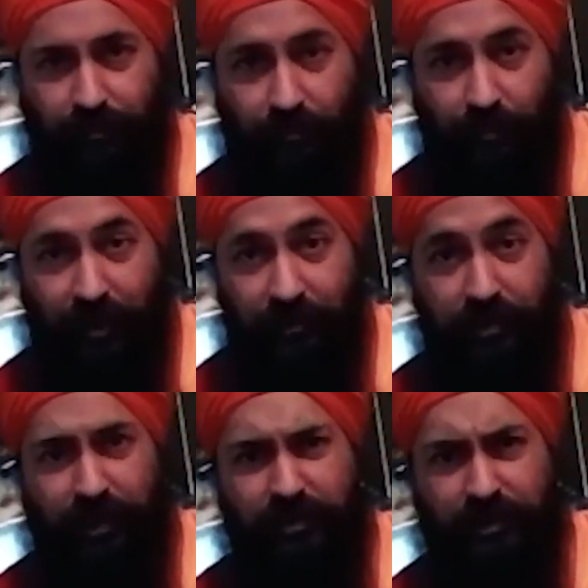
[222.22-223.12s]
or
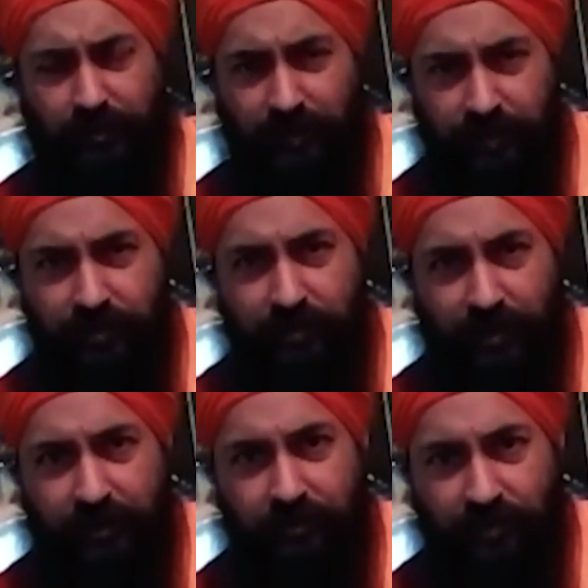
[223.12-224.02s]
unchanging. That is the
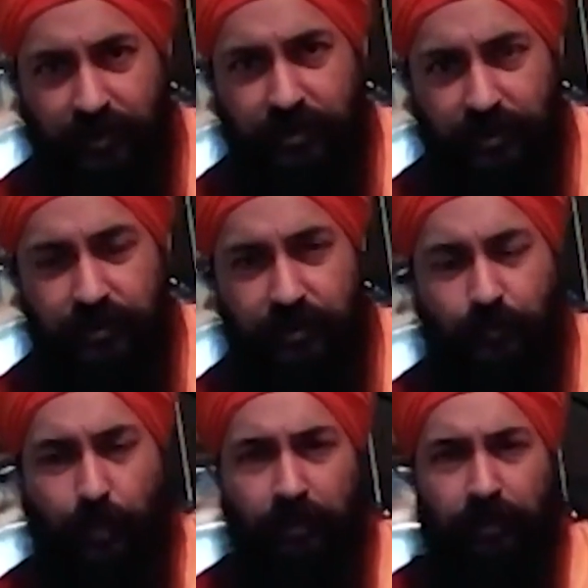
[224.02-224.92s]
right
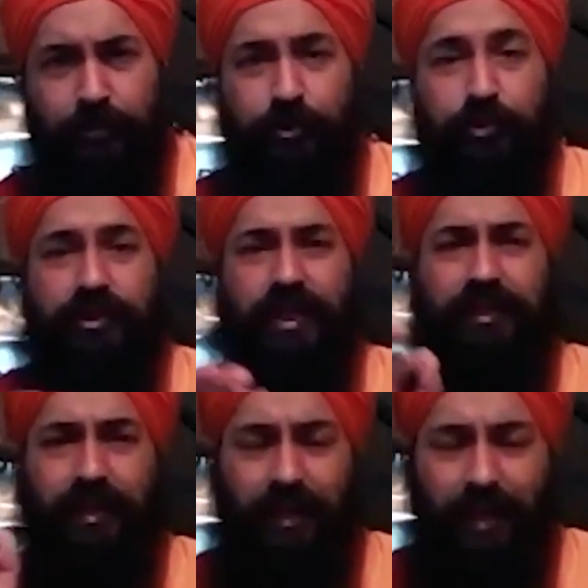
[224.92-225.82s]
translation. So
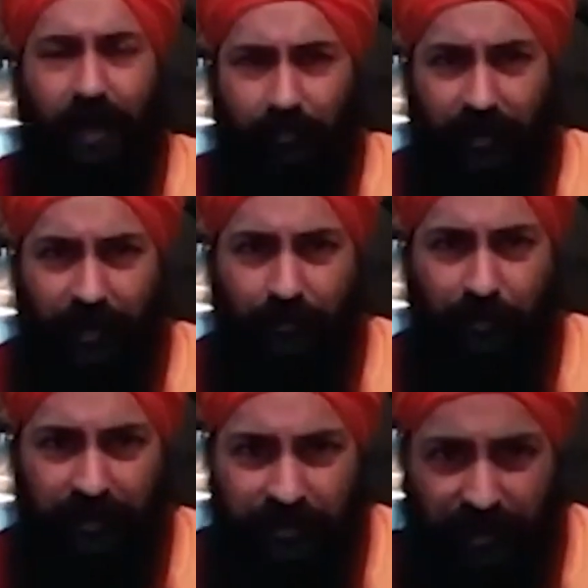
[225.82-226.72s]
Satnam, Nama
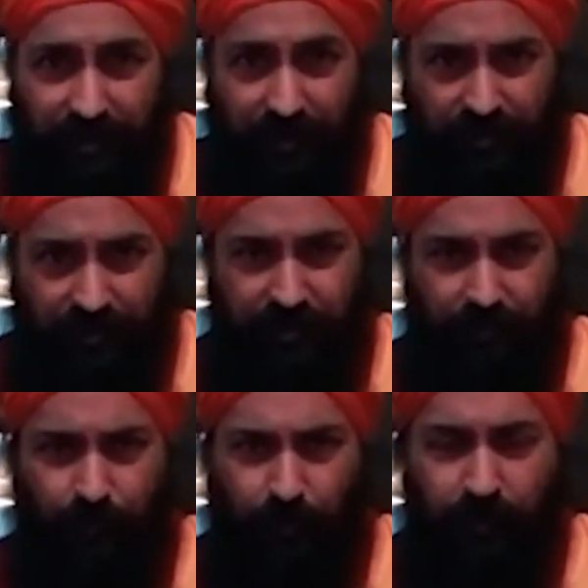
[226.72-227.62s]
means
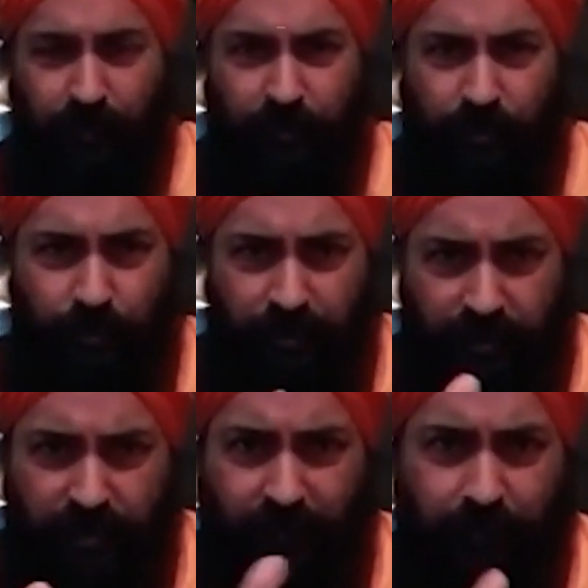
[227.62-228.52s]
identity.
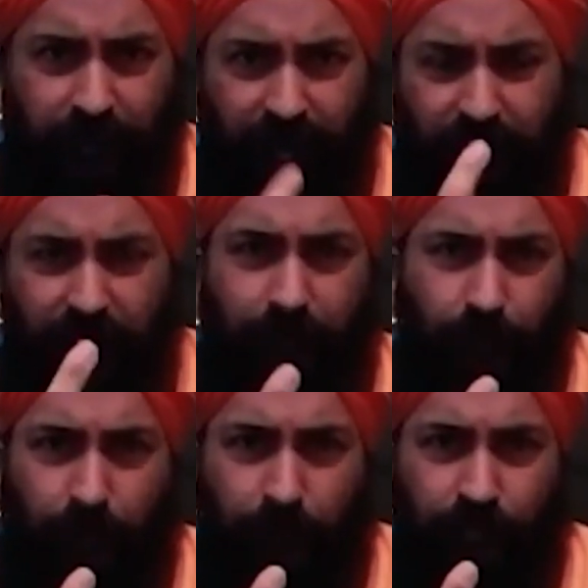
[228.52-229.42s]
Unity of
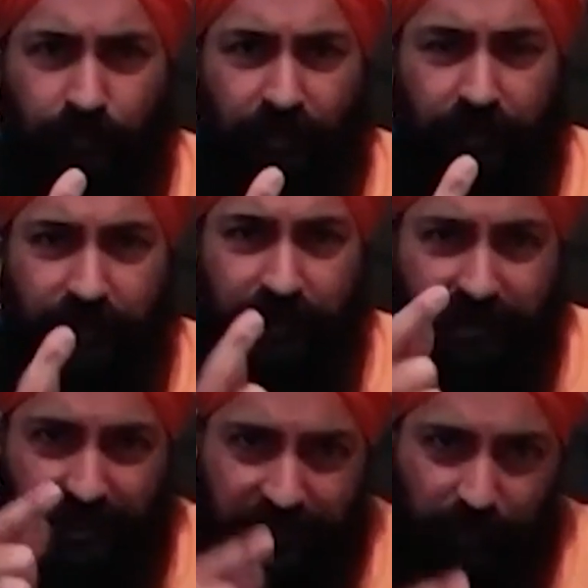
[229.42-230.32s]
being,
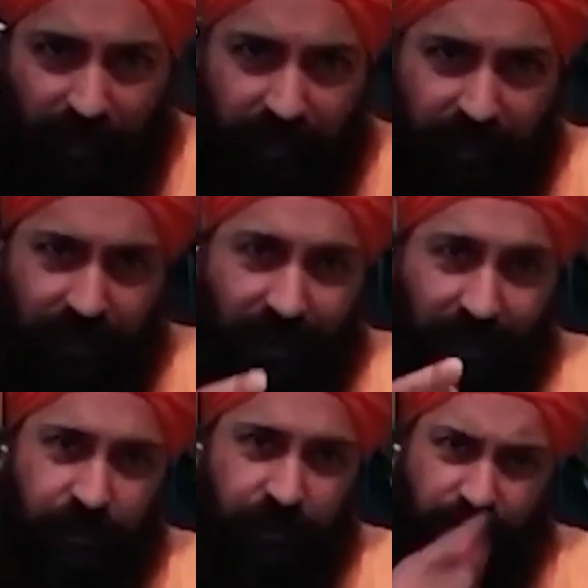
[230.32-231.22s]
this is my
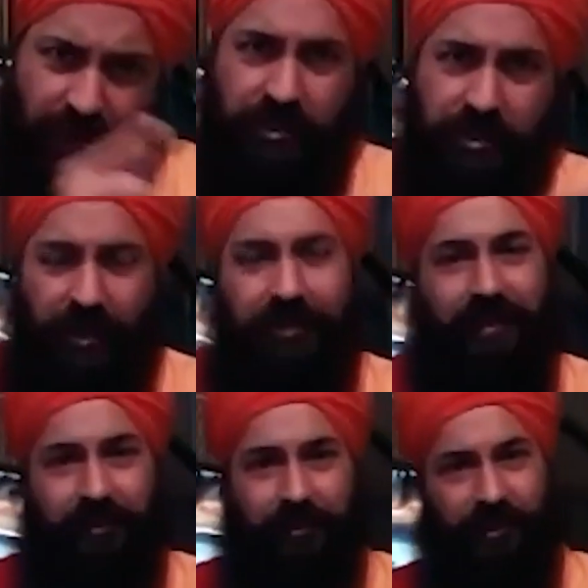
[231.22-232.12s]
unchanging
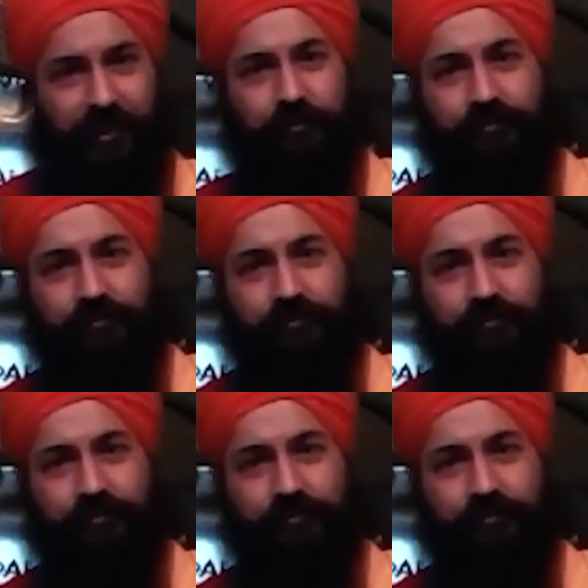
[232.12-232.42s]
identity.